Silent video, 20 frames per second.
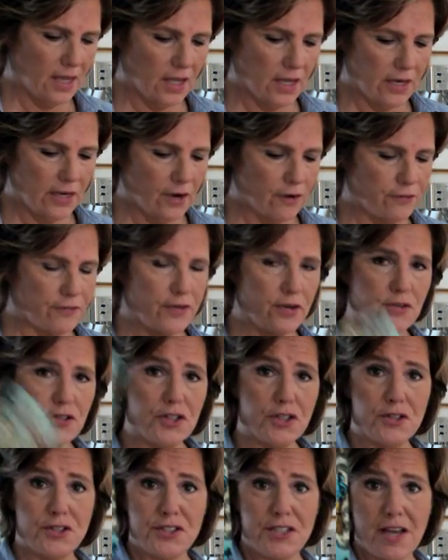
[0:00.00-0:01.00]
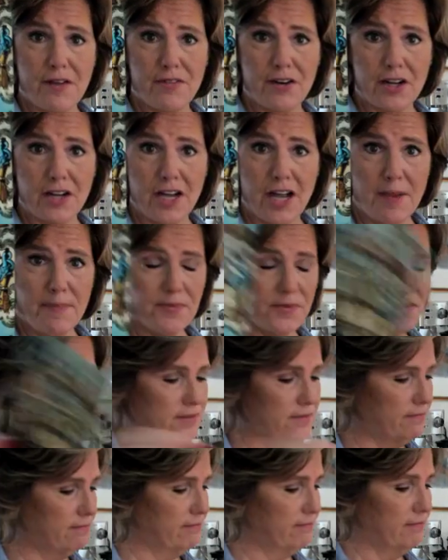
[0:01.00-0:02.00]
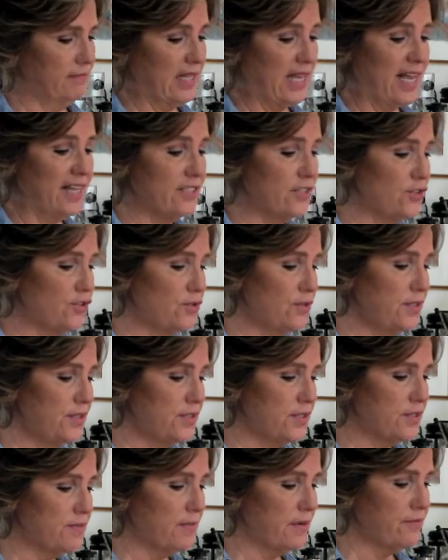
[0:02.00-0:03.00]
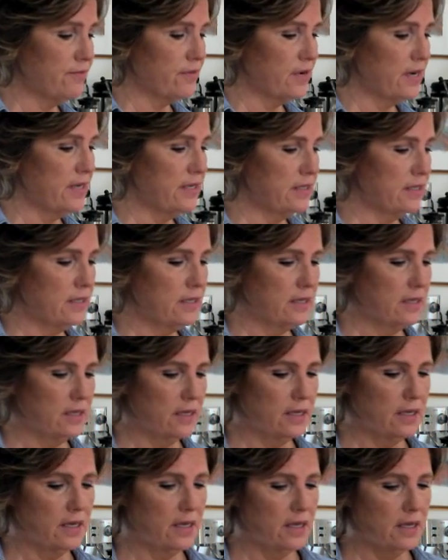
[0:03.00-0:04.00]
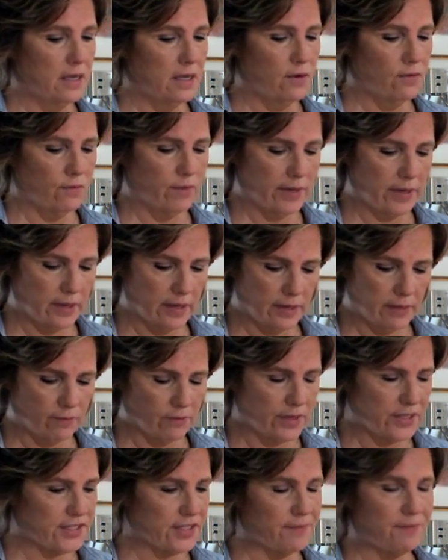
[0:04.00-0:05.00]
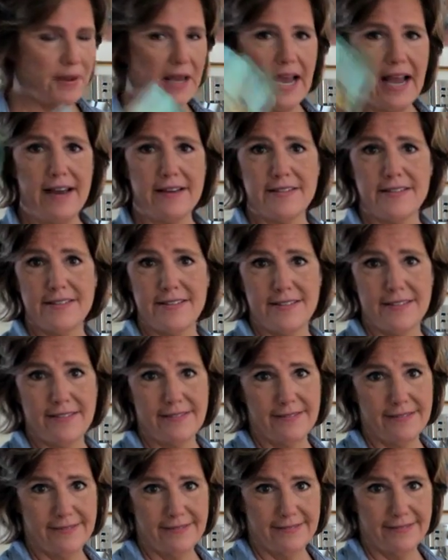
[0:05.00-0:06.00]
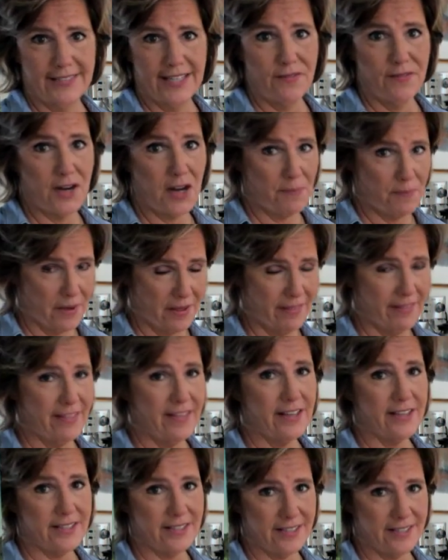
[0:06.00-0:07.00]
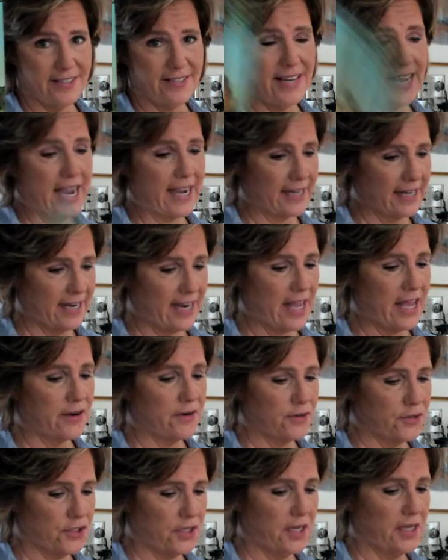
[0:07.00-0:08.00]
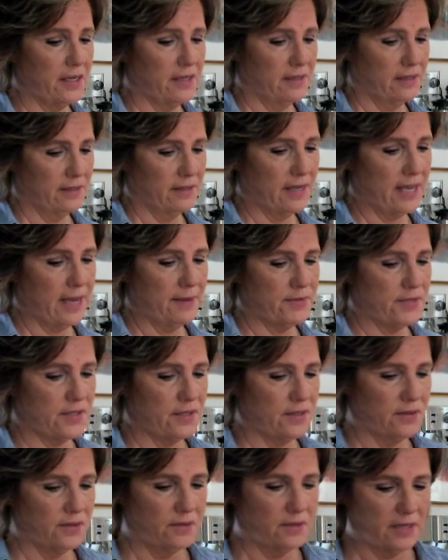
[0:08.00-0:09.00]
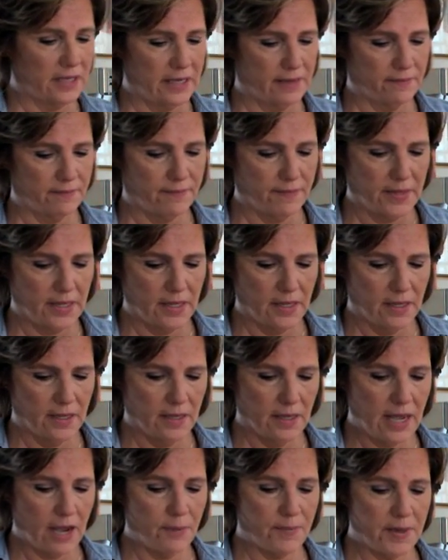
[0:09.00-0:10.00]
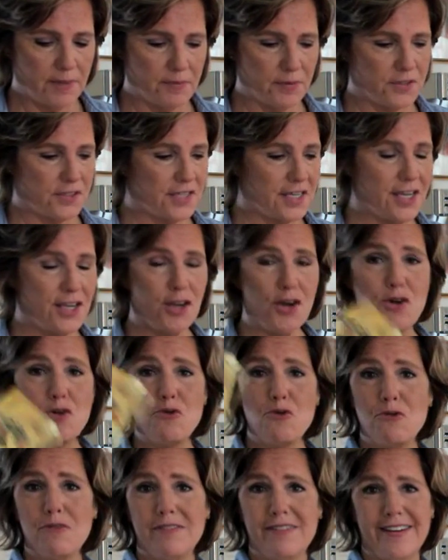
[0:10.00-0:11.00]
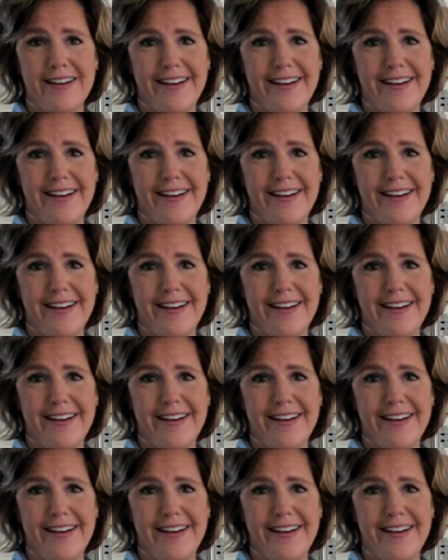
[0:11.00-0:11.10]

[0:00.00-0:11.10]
Near future, Seven of Cups. Lots of choices, my friend. Recent past, giving up on this stagnant energy. Absolutely. How people see you.